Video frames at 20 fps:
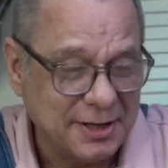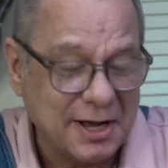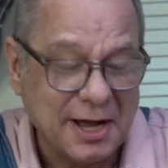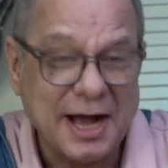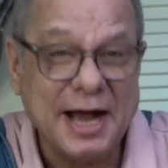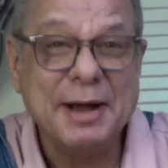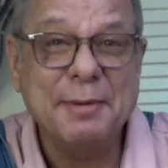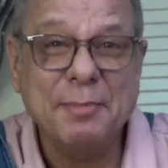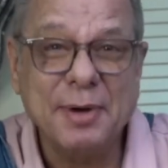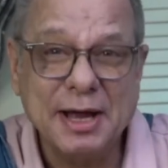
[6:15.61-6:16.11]

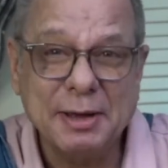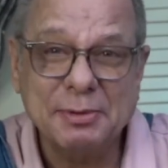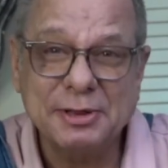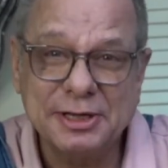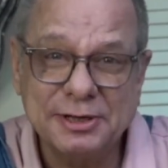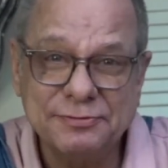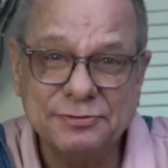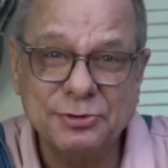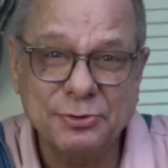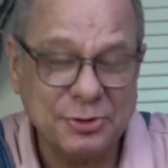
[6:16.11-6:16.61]
I might
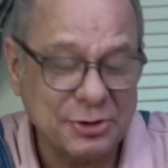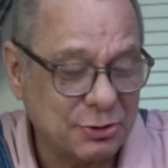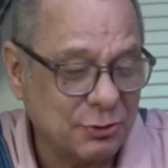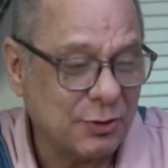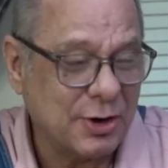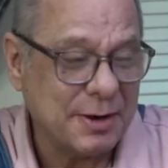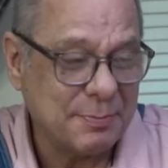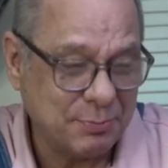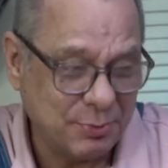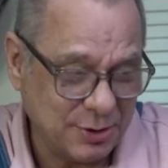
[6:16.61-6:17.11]
live to
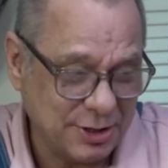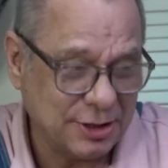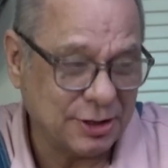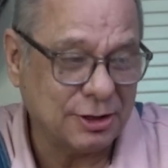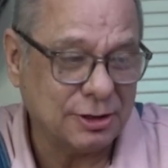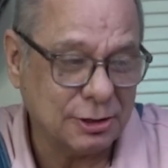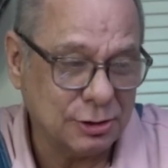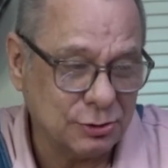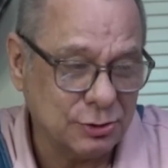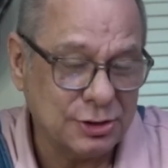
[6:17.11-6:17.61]
regret
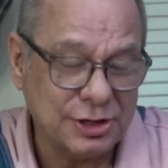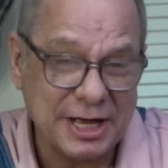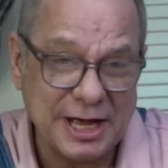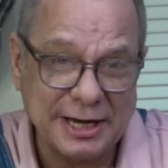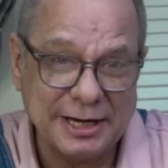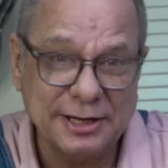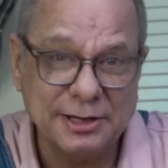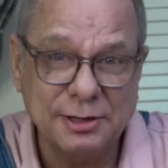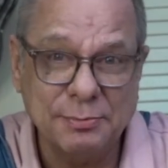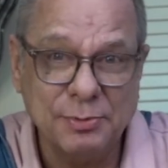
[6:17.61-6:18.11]
including that
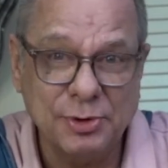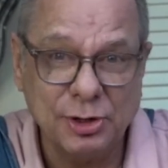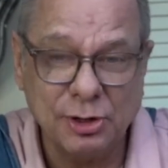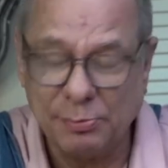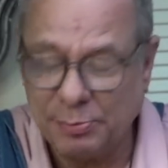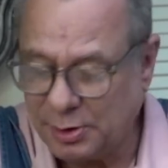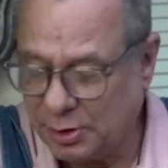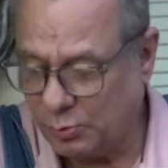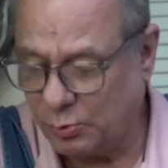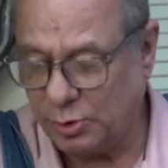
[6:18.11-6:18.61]
in the meal,
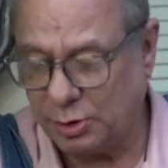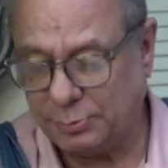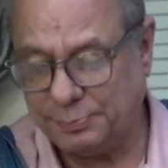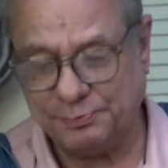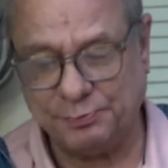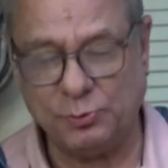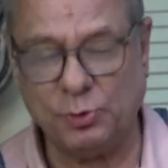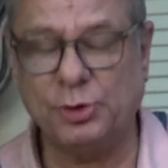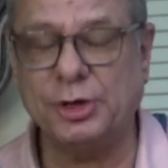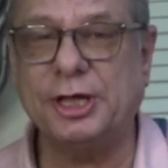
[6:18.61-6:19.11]
but
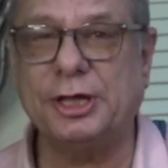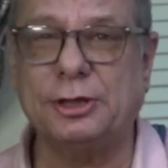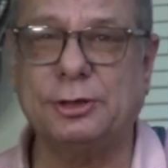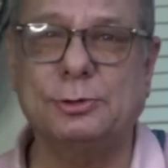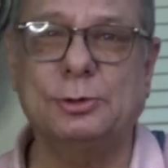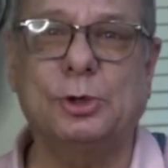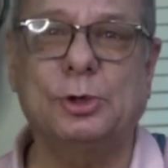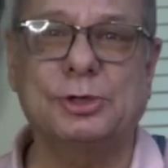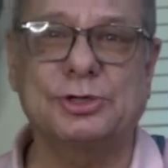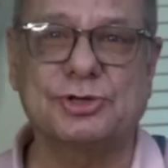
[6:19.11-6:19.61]
we'll get
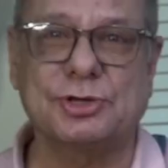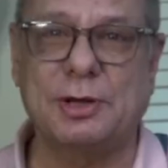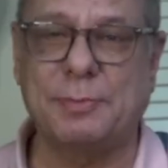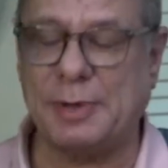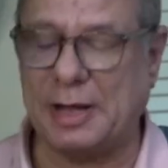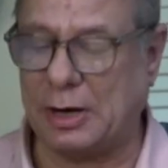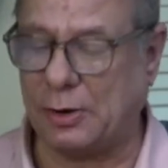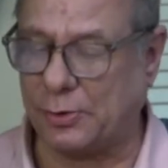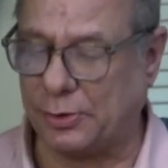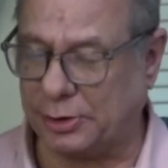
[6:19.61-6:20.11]
through it
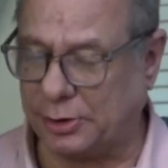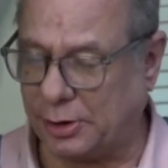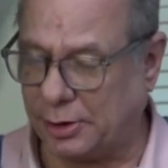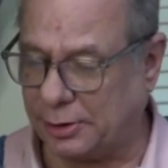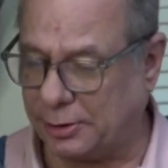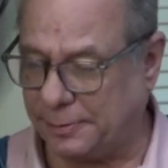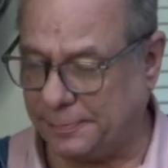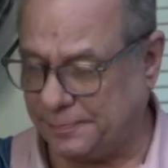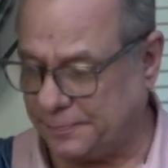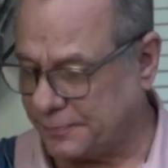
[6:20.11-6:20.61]
somehow or the
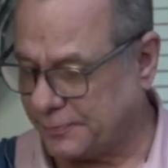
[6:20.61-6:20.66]
other.